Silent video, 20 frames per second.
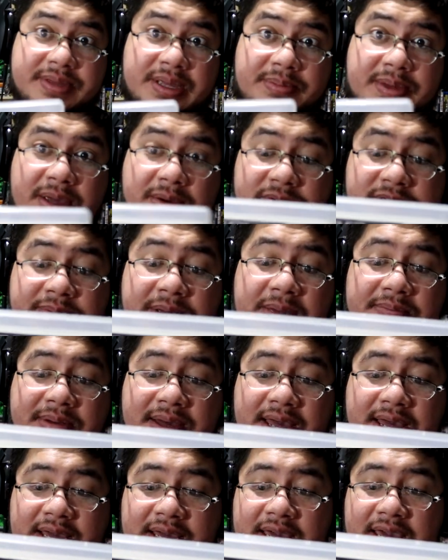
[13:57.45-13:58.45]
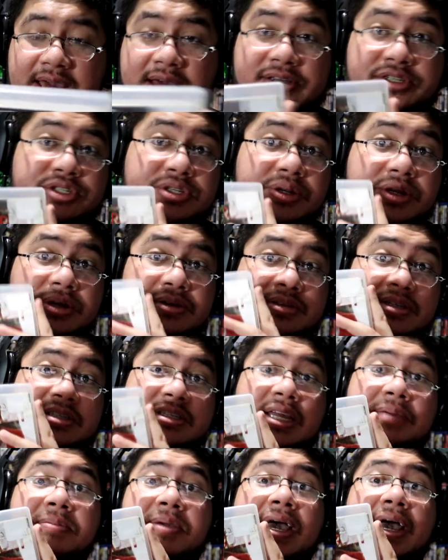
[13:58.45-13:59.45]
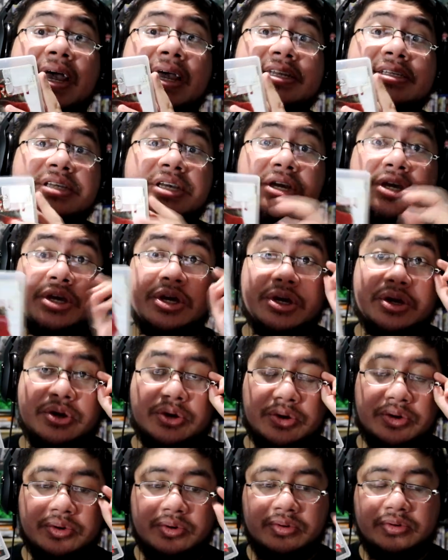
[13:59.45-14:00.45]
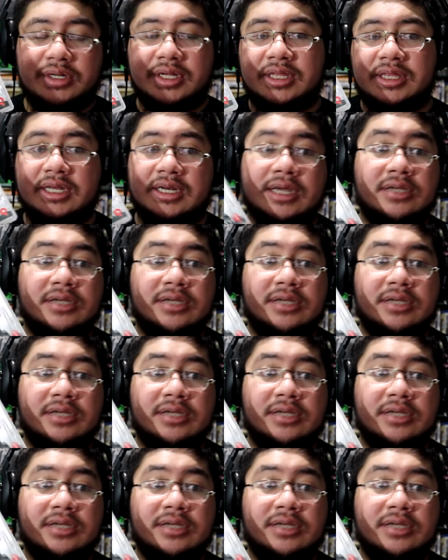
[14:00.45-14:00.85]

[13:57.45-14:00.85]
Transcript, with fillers: It, made, it was made by Kaos Studios, the same guys who did the